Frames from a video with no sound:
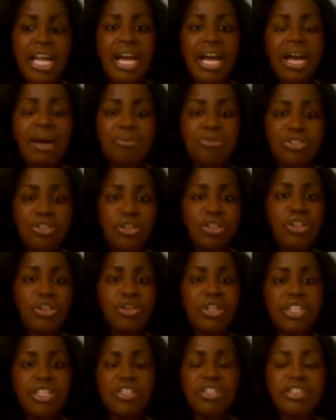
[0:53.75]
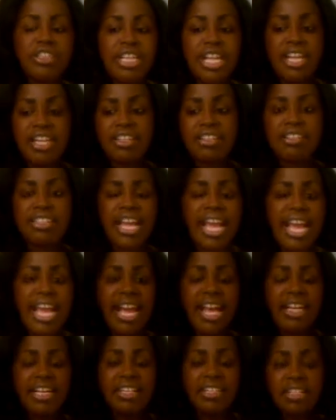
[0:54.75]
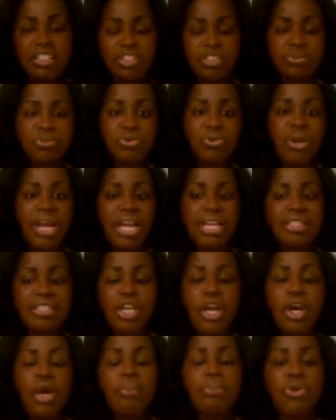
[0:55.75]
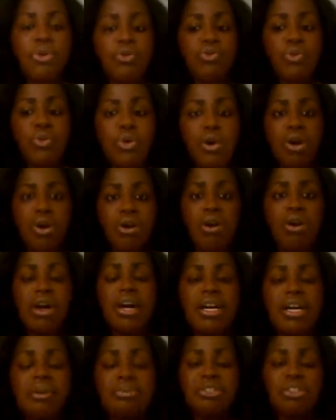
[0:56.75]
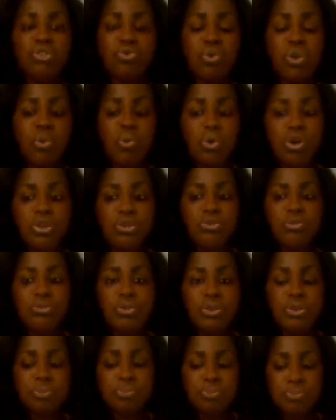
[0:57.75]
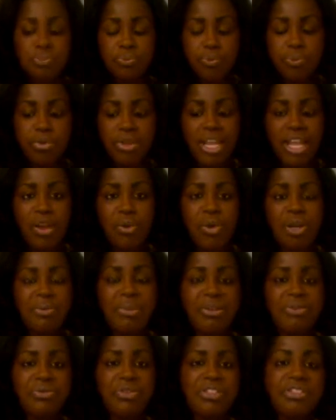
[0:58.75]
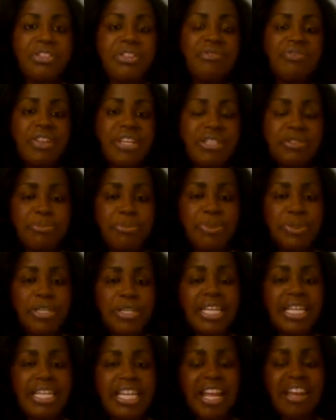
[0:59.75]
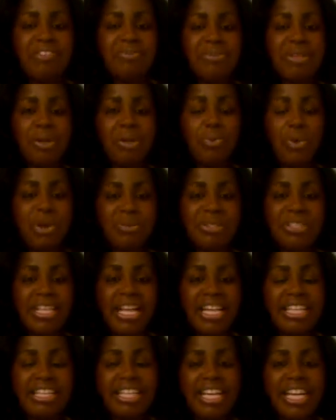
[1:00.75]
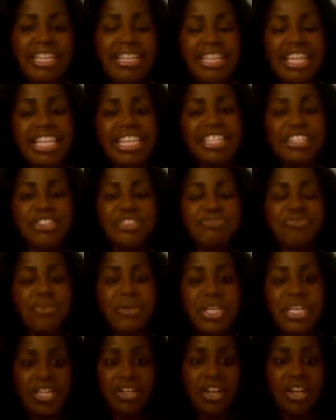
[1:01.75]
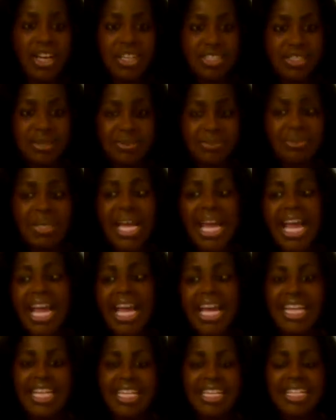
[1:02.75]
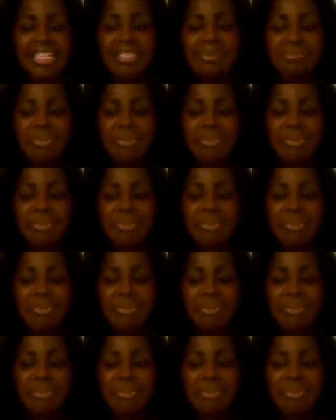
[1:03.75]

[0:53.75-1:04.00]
I'm still learning things to add and to subtract, but overall, it's doing wonderful. And one of my friends on Facebook gave me a website that I think is freaking awesome, and it